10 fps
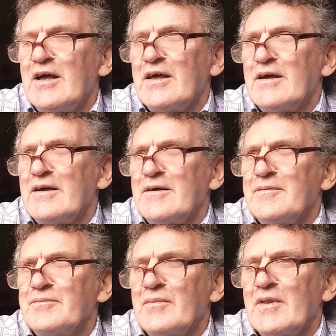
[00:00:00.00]

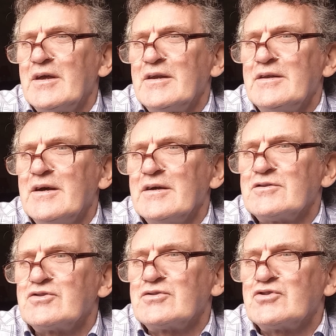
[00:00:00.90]
in
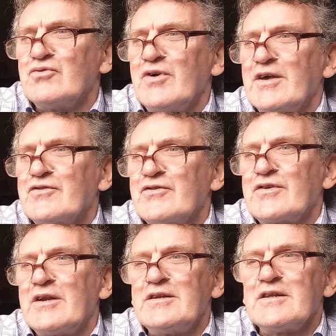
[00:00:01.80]
2 races,
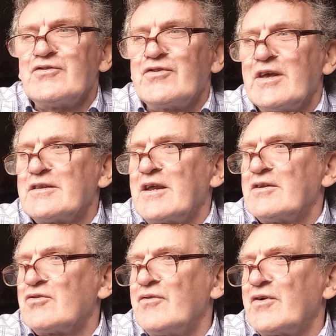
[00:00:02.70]
and he didn't say that he
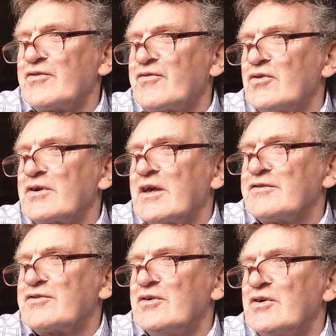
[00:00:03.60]
had the reverse
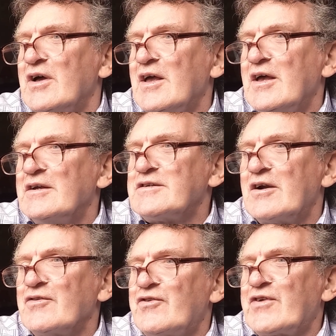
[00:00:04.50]
forecast, though.
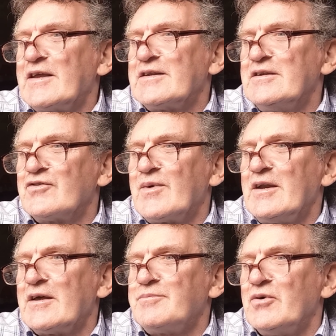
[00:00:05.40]
Darren Seddon as well
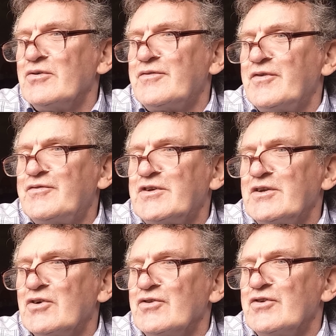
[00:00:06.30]
had pulled
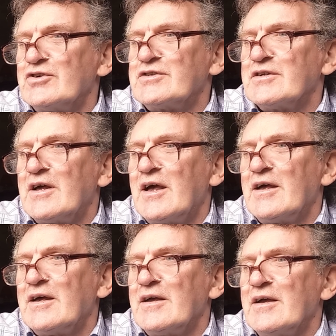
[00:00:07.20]
1,500
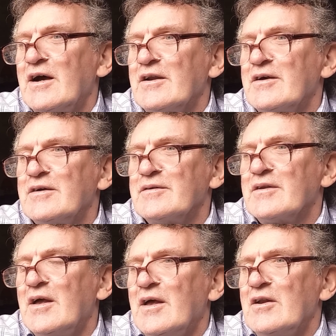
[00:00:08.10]
on a
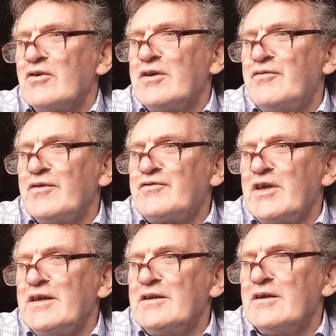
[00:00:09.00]
lucky
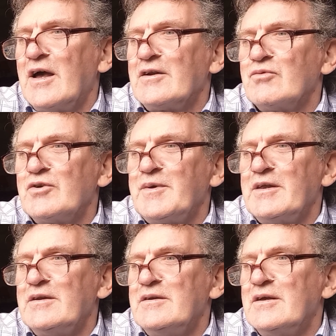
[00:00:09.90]
15, and it would have
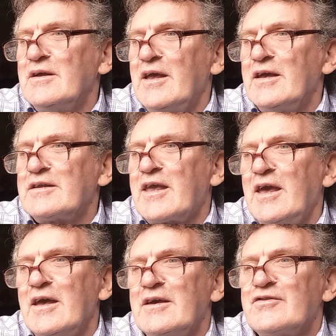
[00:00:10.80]
been
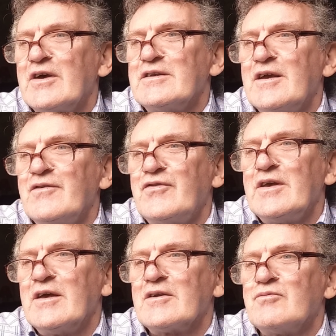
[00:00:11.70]
8k, he said, if
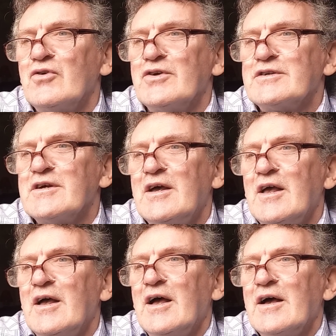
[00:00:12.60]
he had won it.
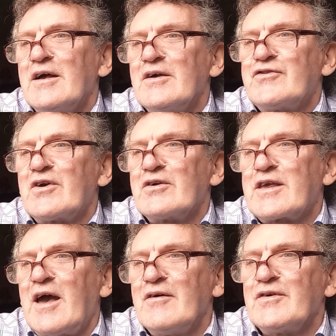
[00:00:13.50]
Sir
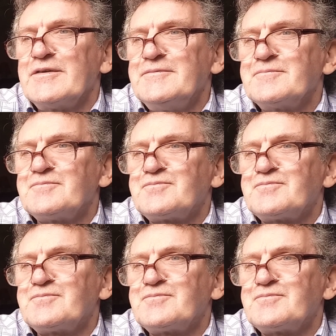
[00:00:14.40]
Cavan